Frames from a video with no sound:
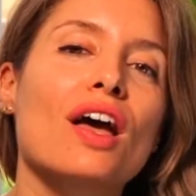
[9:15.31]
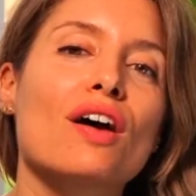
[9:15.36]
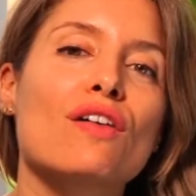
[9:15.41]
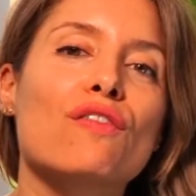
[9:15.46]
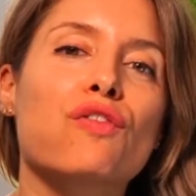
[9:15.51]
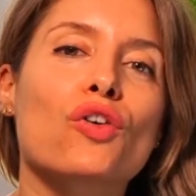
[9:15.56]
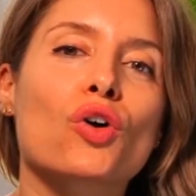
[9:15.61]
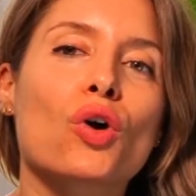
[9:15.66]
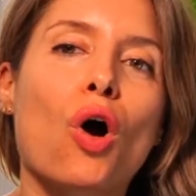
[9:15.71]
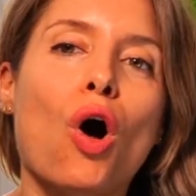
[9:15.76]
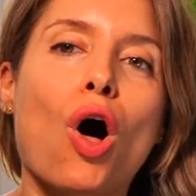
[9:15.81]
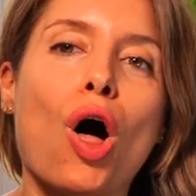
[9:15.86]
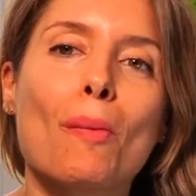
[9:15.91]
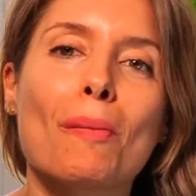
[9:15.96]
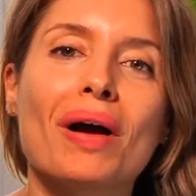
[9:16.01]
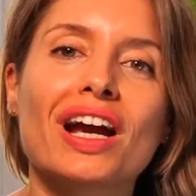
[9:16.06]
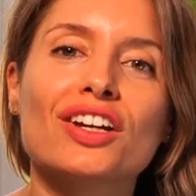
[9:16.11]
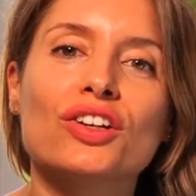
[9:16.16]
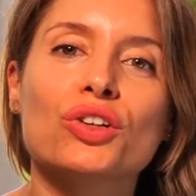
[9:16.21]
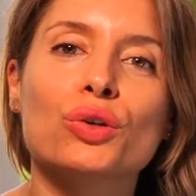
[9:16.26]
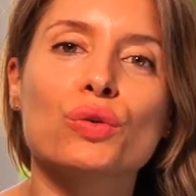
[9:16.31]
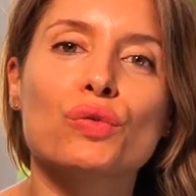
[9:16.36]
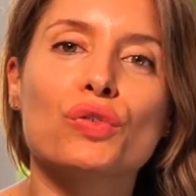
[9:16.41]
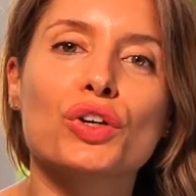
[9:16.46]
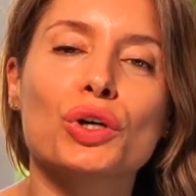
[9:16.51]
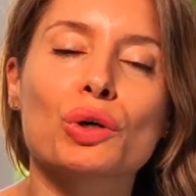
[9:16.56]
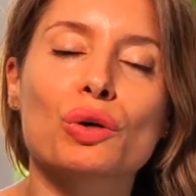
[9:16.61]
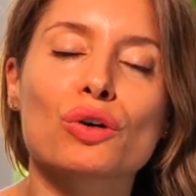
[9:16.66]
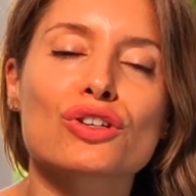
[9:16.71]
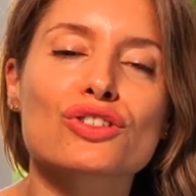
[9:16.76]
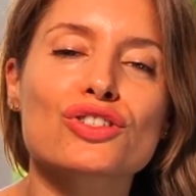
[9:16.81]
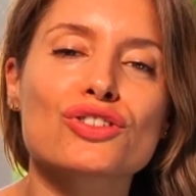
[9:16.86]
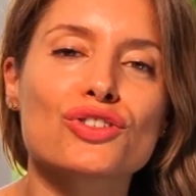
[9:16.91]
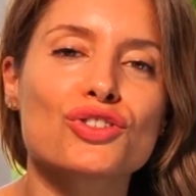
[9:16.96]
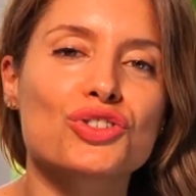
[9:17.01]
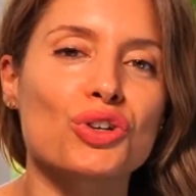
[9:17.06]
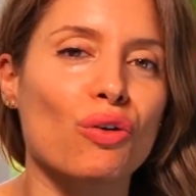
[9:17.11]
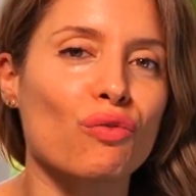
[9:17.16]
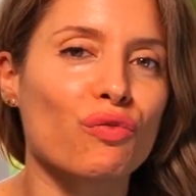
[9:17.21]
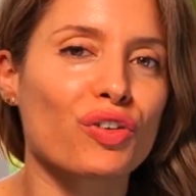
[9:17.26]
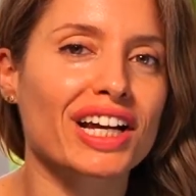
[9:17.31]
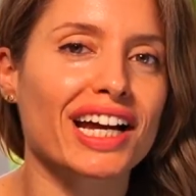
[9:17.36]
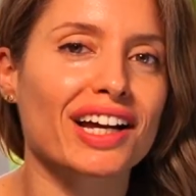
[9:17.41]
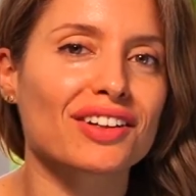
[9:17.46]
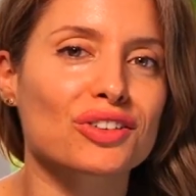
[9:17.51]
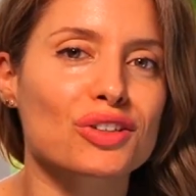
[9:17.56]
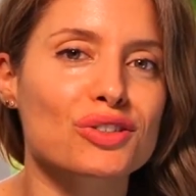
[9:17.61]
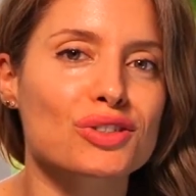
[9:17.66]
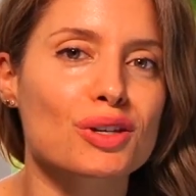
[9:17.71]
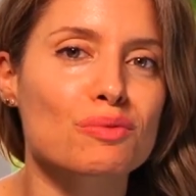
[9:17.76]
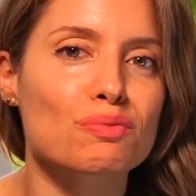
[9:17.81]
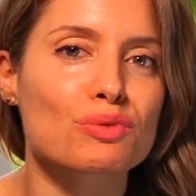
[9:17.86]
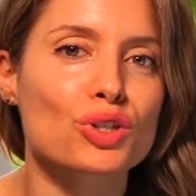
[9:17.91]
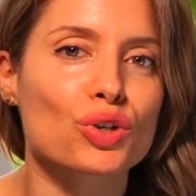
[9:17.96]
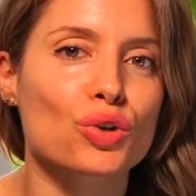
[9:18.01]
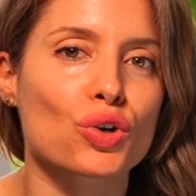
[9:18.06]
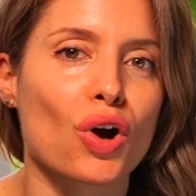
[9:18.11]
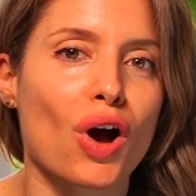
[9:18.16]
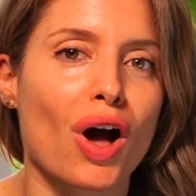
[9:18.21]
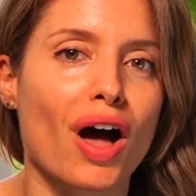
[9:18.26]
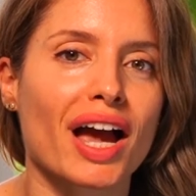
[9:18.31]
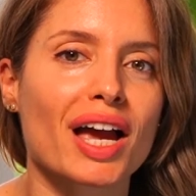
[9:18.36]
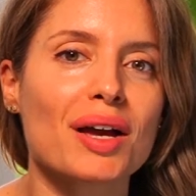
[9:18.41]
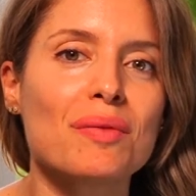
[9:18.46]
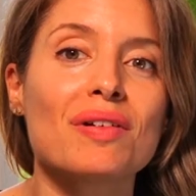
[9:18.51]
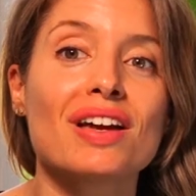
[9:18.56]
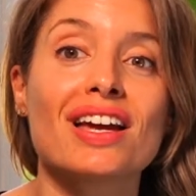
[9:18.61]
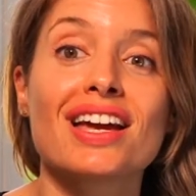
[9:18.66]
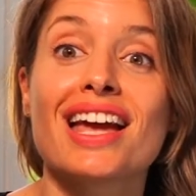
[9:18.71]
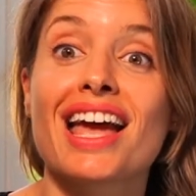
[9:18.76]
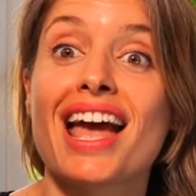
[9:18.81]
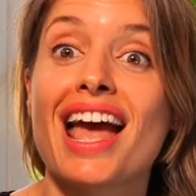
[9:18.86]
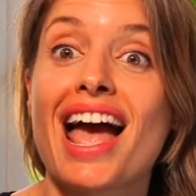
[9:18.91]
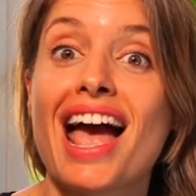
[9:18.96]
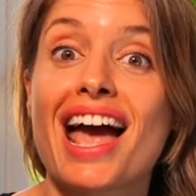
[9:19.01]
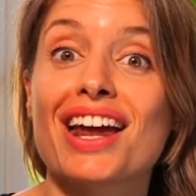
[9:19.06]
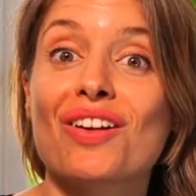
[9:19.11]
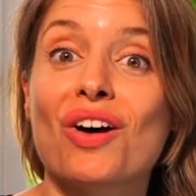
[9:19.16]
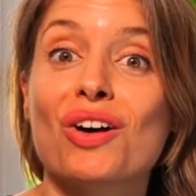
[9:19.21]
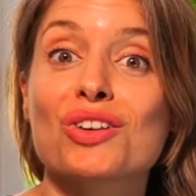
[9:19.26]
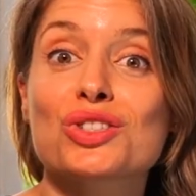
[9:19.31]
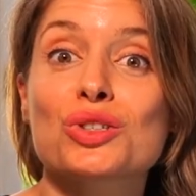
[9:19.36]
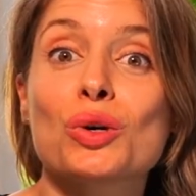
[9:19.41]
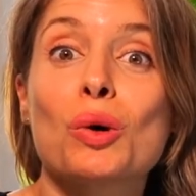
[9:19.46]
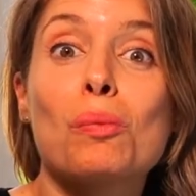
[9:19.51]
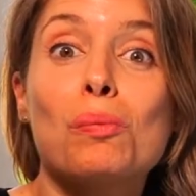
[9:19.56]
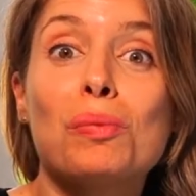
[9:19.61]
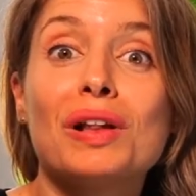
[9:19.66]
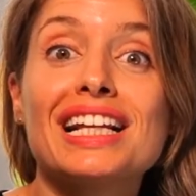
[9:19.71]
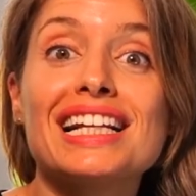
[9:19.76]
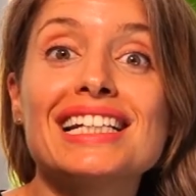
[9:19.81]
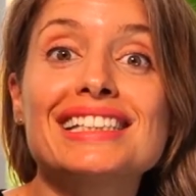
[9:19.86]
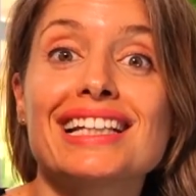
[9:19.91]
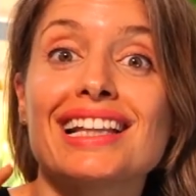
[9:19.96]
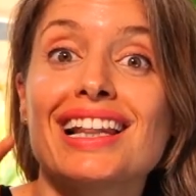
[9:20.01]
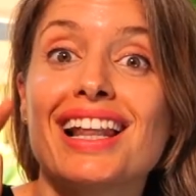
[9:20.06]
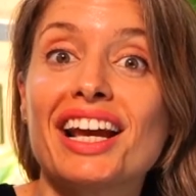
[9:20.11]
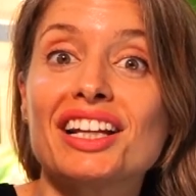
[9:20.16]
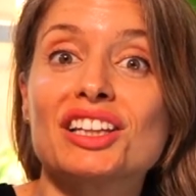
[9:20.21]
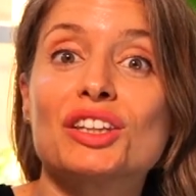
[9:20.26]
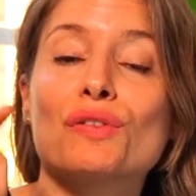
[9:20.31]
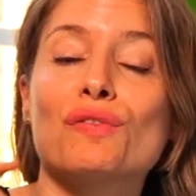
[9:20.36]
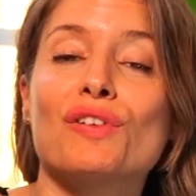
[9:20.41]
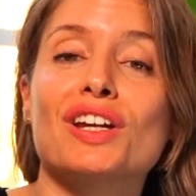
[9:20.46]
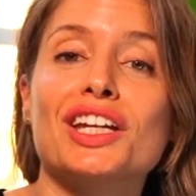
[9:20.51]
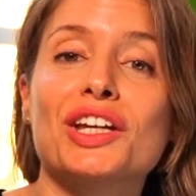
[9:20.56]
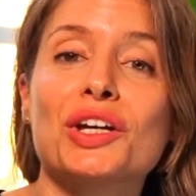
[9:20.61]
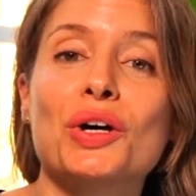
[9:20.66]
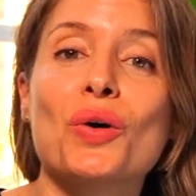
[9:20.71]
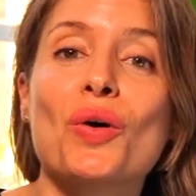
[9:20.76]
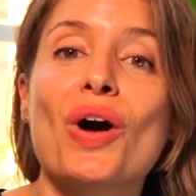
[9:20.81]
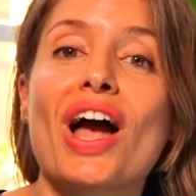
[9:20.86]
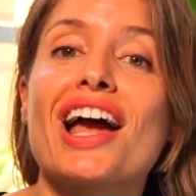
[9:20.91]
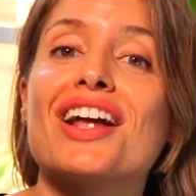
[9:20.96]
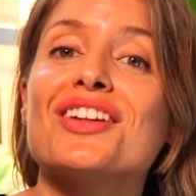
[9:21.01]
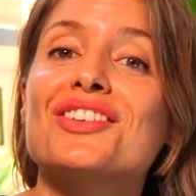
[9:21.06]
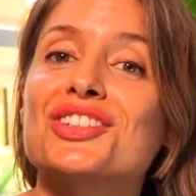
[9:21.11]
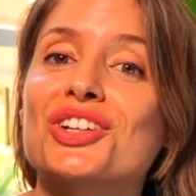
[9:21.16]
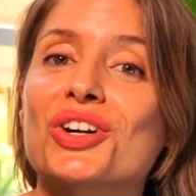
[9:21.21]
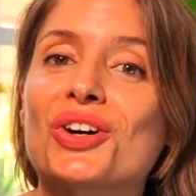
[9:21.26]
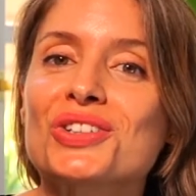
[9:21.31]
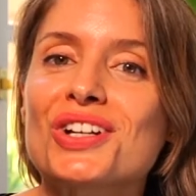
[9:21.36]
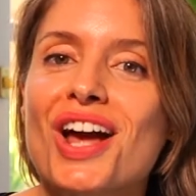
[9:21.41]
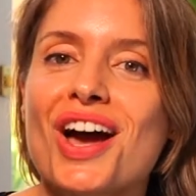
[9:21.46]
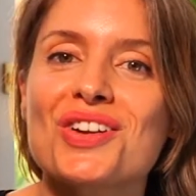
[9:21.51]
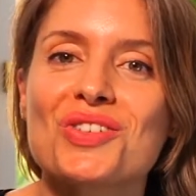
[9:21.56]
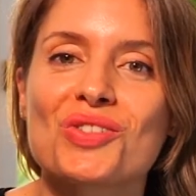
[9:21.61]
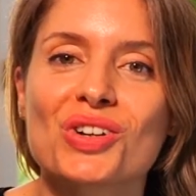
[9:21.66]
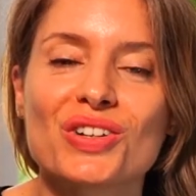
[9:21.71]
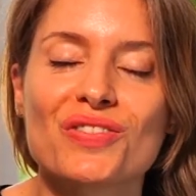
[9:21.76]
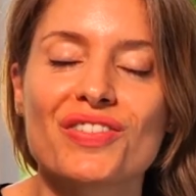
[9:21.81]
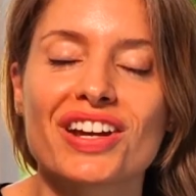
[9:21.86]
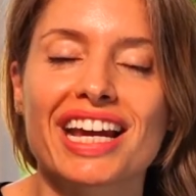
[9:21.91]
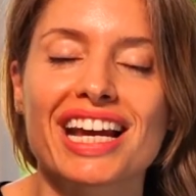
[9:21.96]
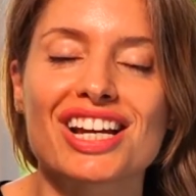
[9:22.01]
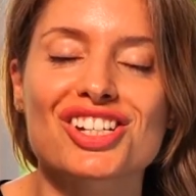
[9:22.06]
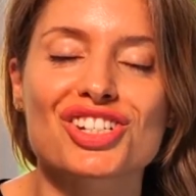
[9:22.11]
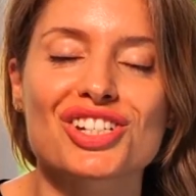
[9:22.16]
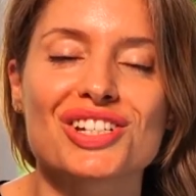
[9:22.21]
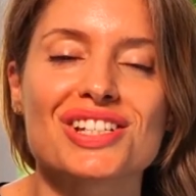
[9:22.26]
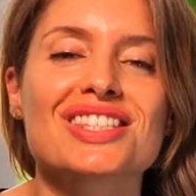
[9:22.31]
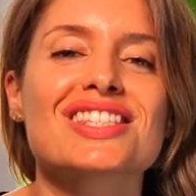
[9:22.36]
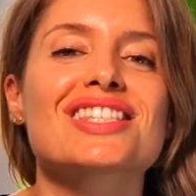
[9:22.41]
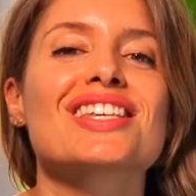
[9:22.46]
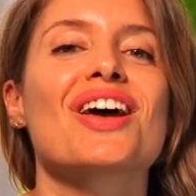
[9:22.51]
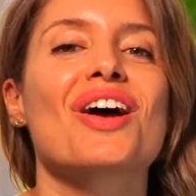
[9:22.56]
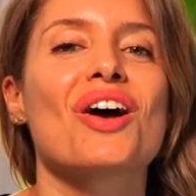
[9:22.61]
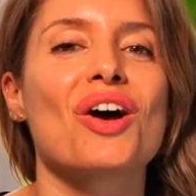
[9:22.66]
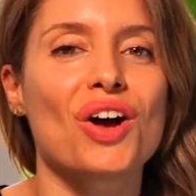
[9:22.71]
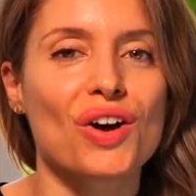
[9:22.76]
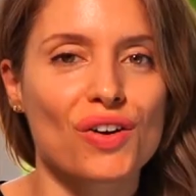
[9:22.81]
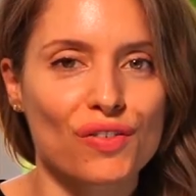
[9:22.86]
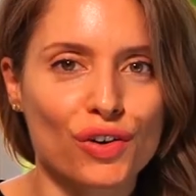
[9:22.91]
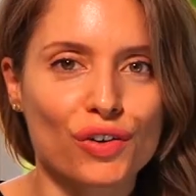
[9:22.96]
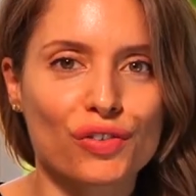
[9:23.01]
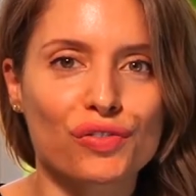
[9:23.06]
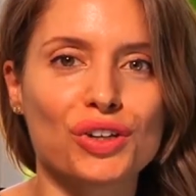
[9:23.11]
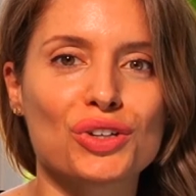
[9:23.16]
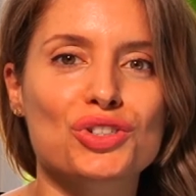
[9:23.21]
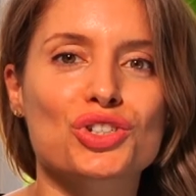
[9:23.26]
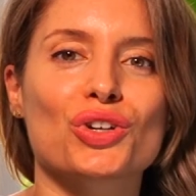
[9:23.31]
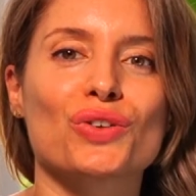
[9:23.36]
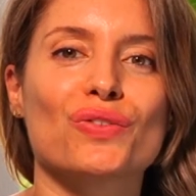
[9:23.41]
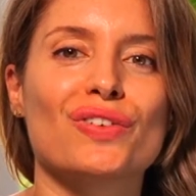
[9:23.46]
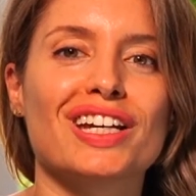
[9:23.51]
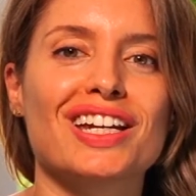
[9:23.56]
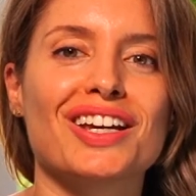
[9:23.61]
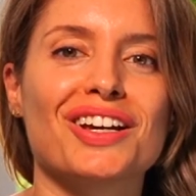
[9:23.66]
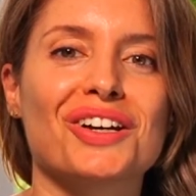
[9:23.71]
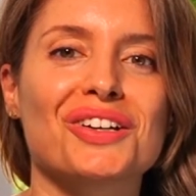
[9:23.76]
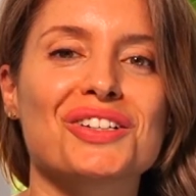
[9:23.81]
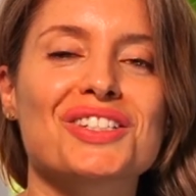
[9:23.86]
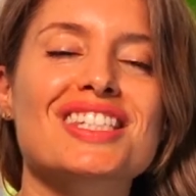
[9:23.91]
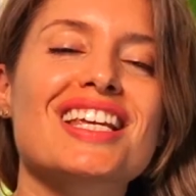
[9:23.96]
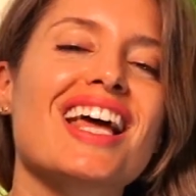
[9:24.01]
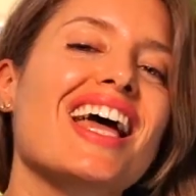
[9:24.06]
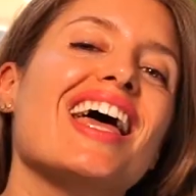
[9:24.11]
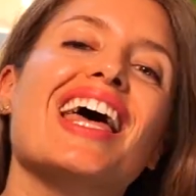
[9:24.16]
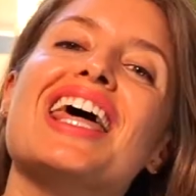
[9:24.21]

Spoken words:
For all my new viewers, don't forget to subscribe. And also, please like the video and turn on notifications for future videos.